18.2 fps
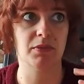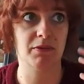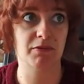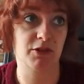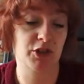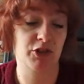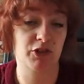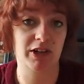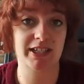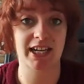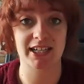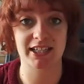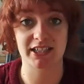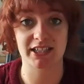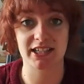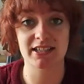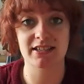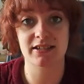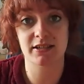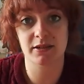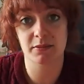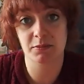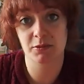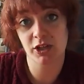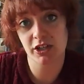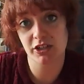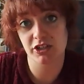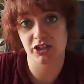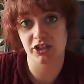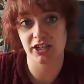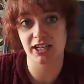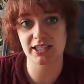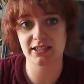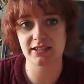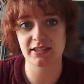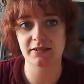restrict access to production
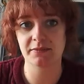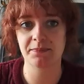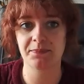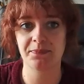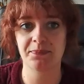data.